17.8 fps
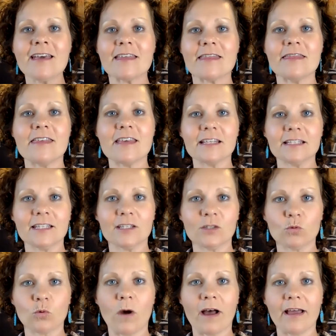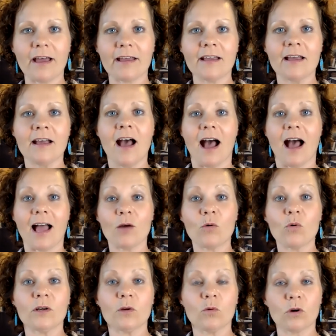This is why I
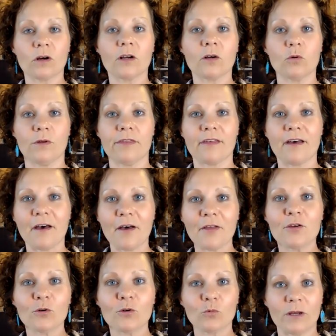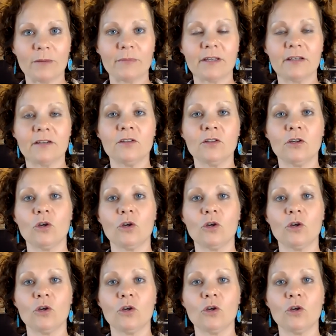want to work with other women